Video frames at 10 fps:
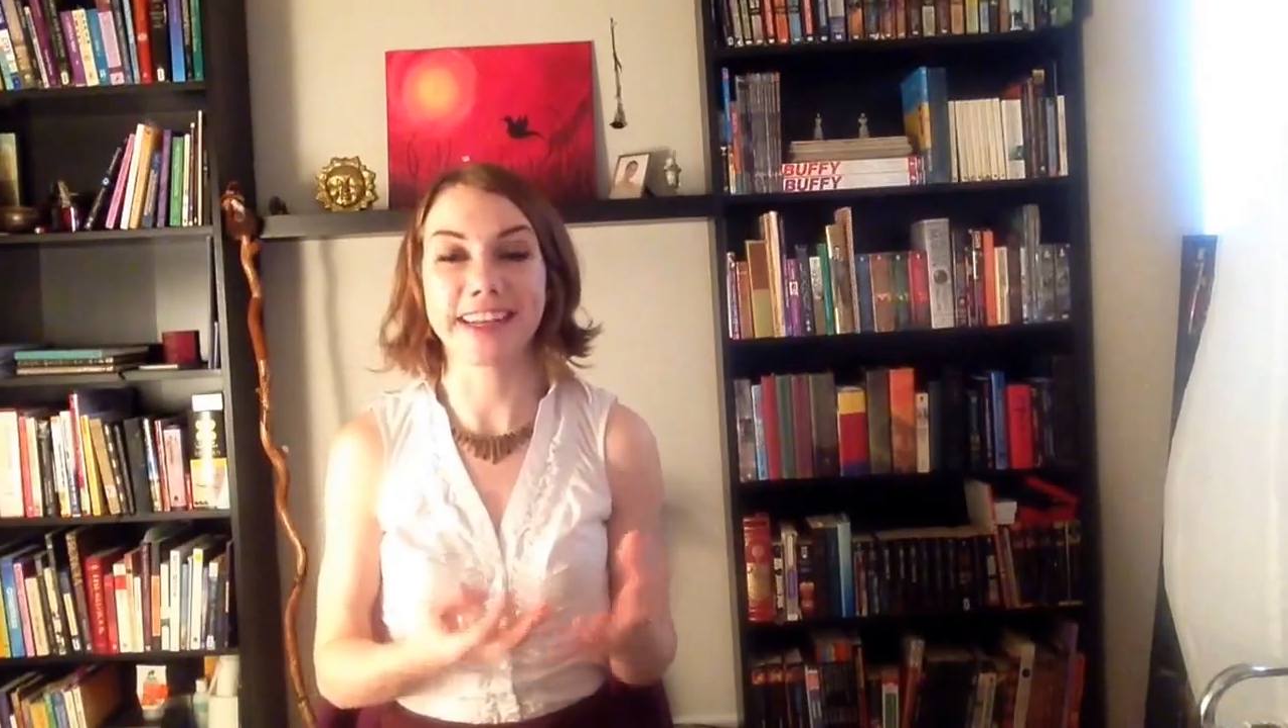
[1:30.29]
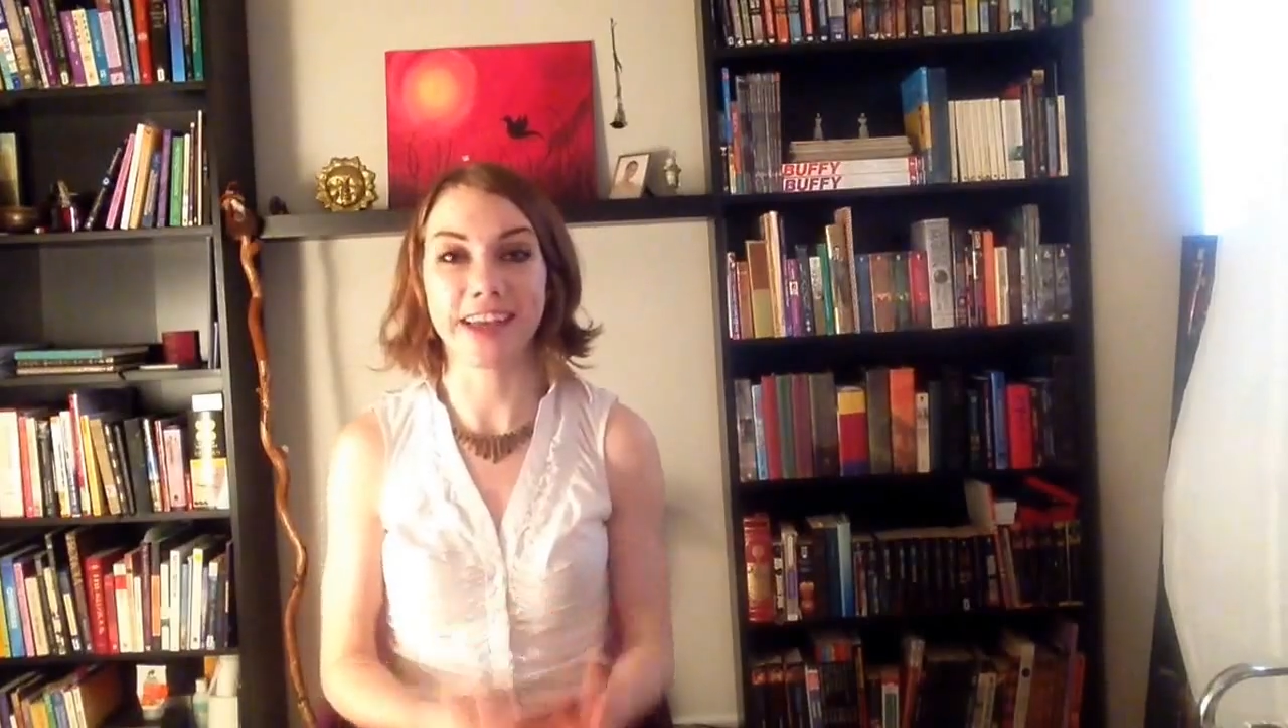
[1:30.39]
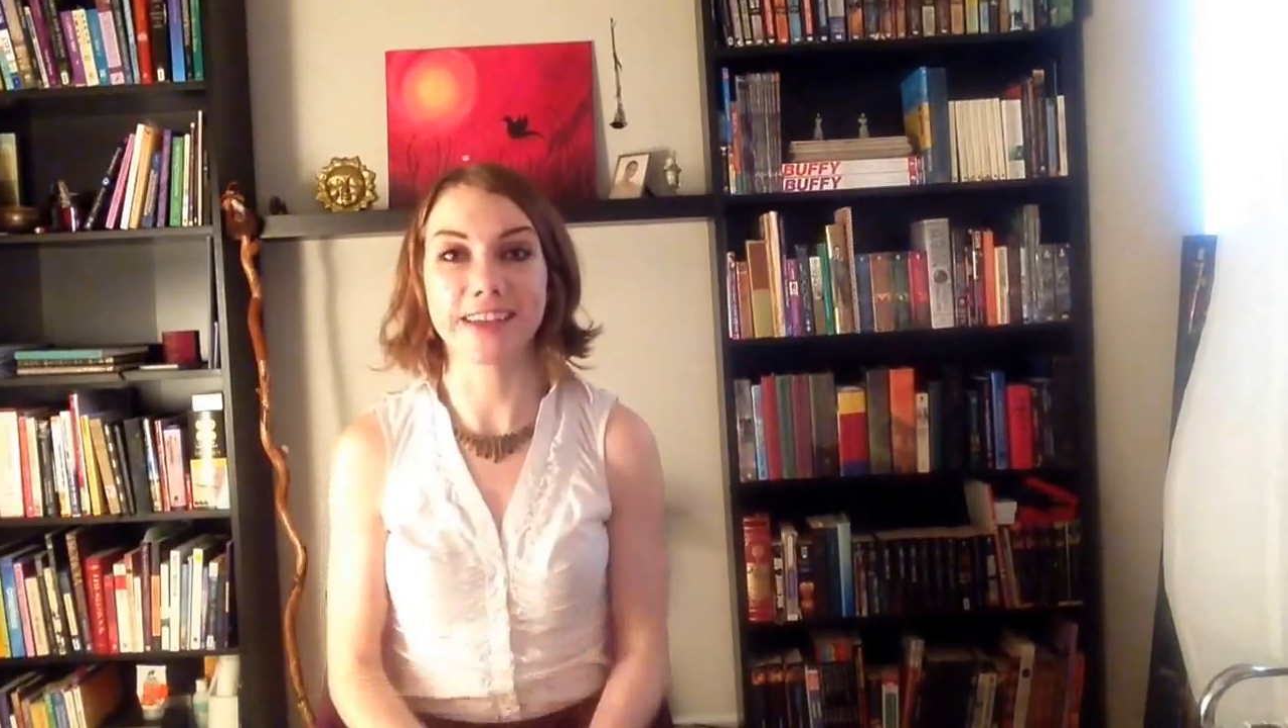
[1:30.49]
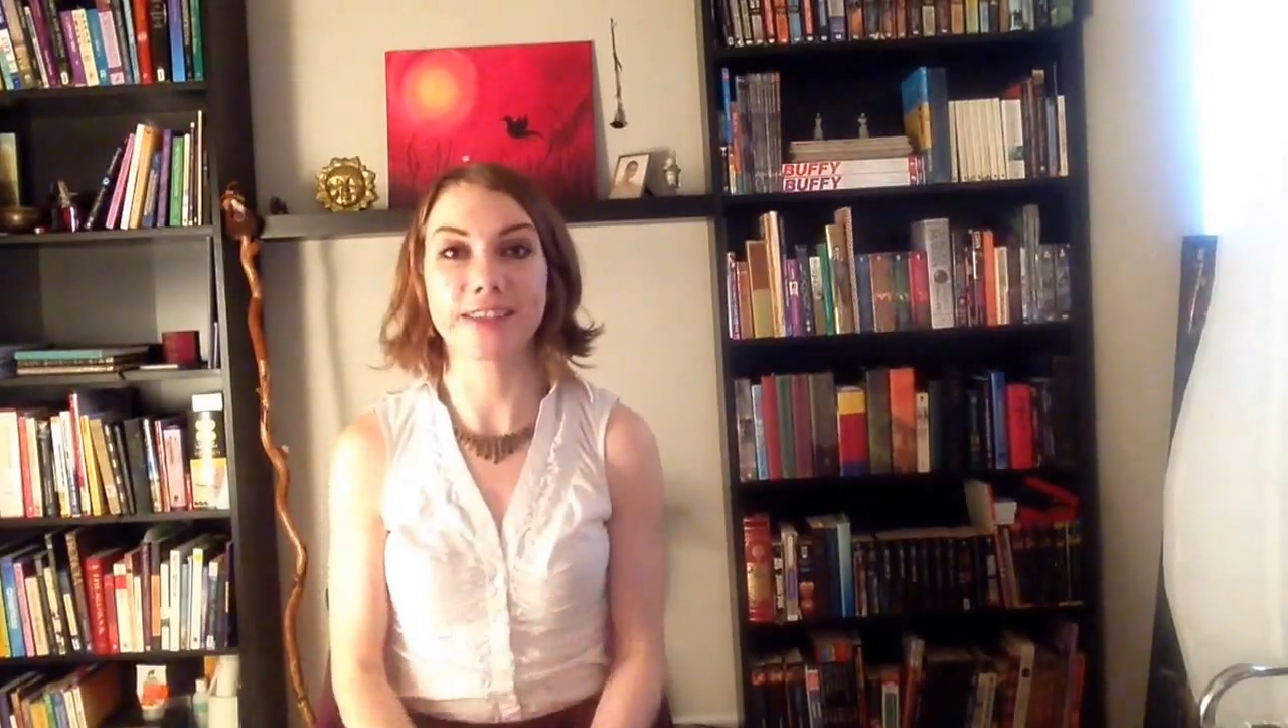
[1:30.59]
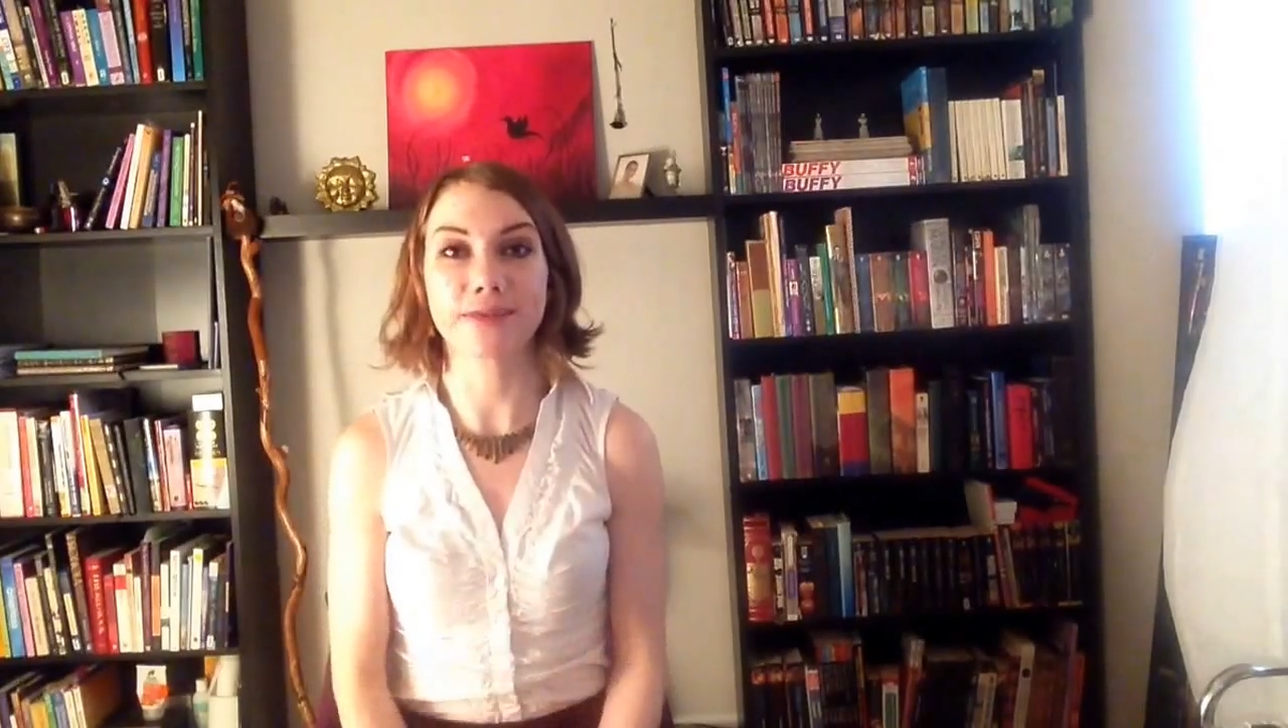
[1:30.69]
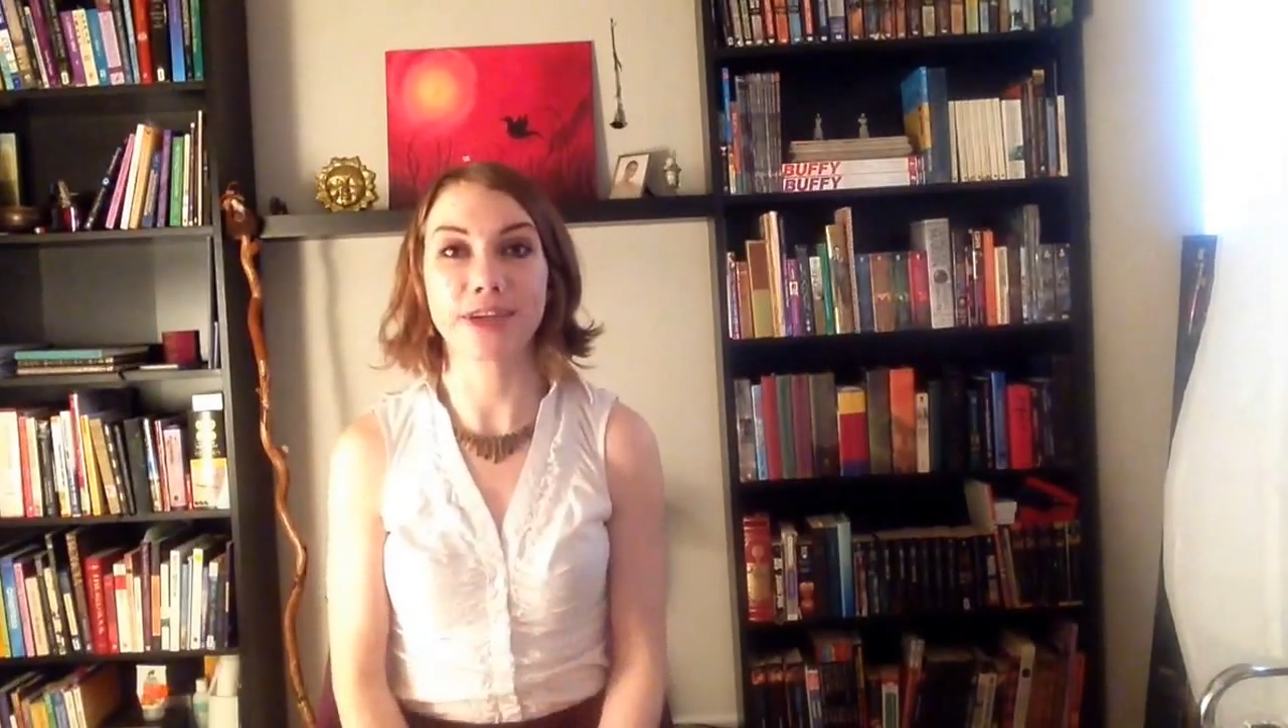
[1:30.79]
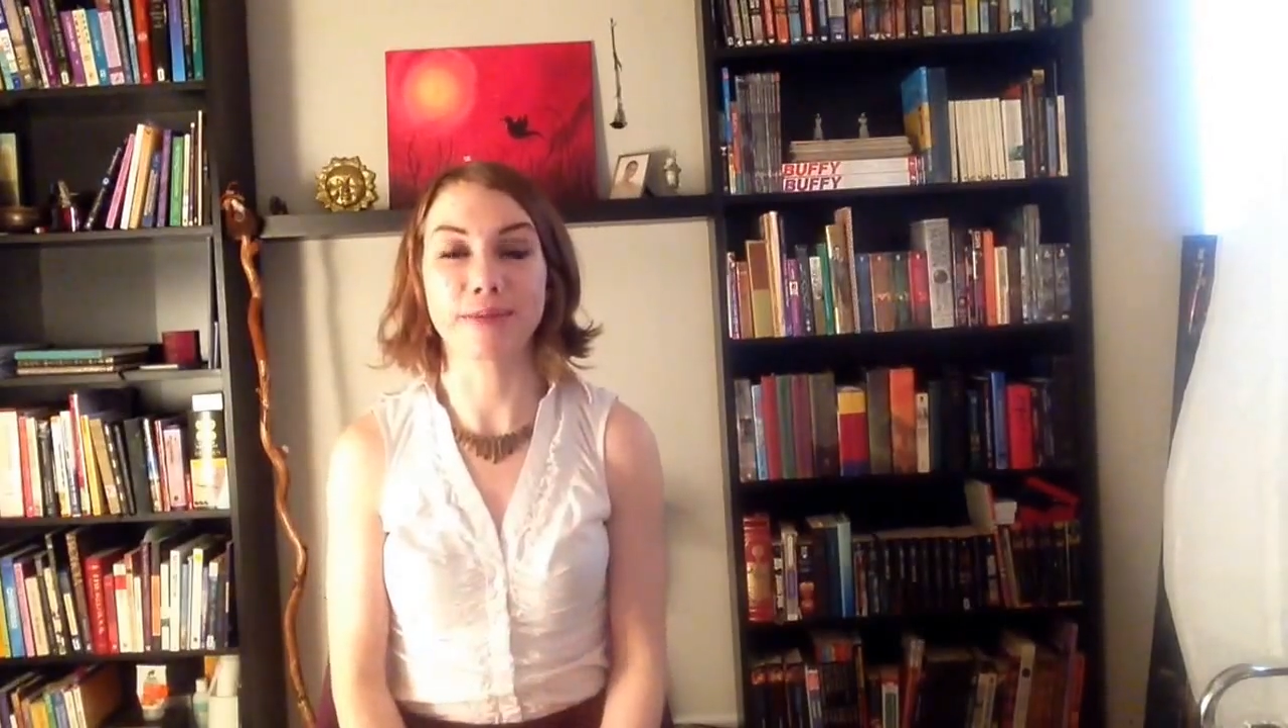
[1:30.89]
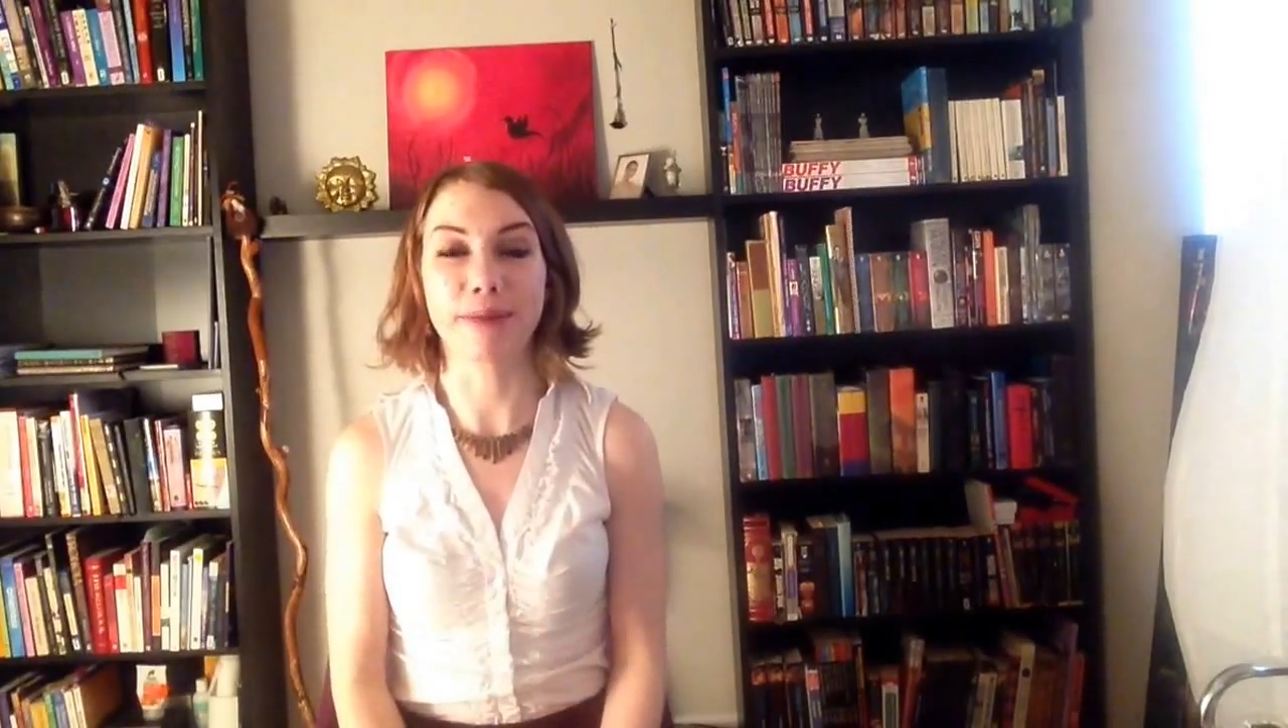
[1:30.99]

does for your